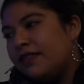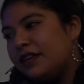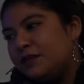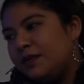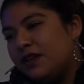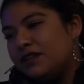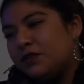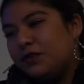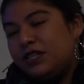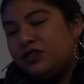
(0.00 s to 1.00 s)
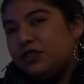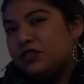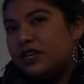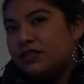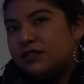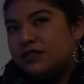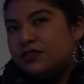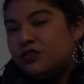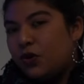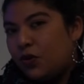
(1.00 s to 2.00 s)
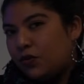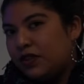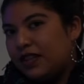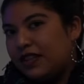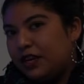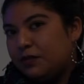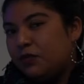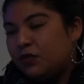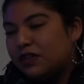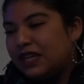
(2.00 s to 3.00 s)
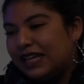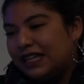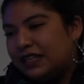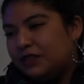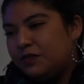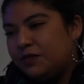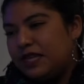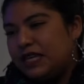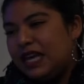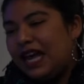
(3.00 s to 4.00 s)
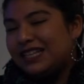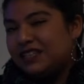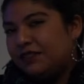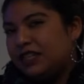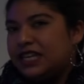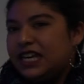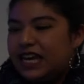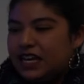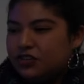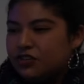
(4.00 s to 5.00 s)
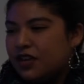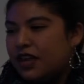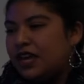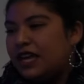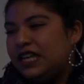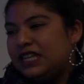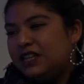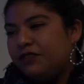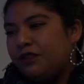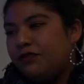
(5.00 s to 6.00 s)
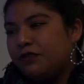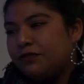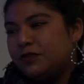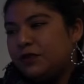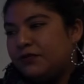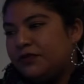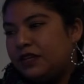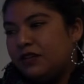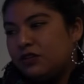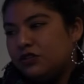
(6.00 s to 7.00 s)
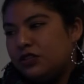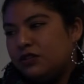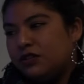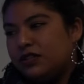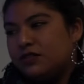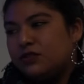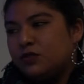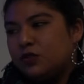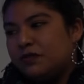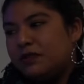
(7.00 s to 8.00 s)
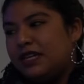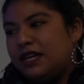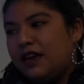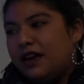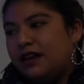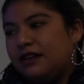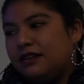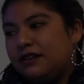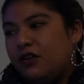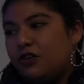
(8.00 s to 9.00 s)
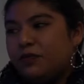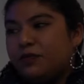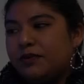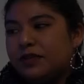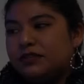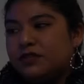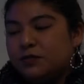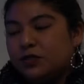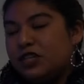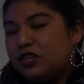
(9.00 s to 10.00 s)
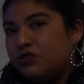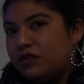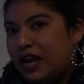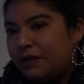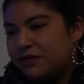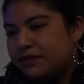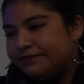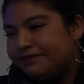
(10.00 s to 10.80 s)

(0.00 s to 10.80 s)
That is because our research has shown that they are more likely to be actively engaged in different forms of technology, including social media and other public transportation apps.